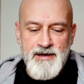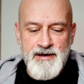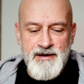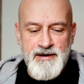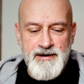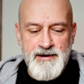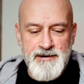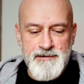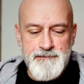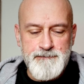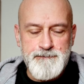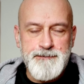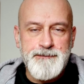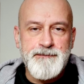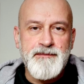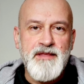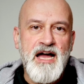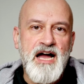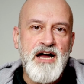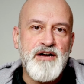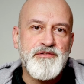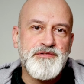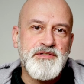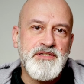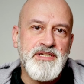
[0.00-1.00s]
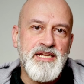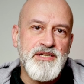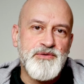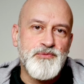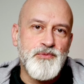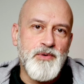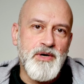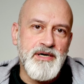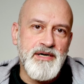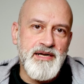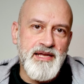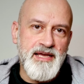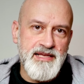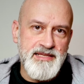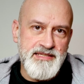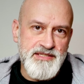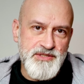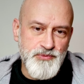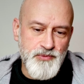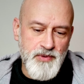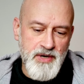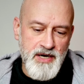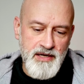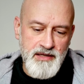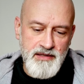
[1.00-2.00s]
after that one
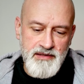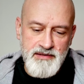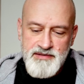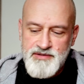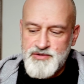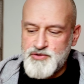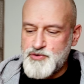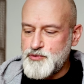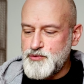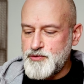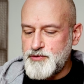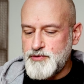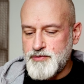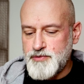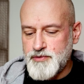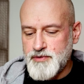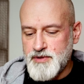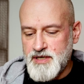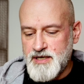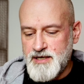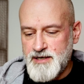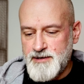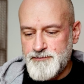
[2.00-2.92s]
as well to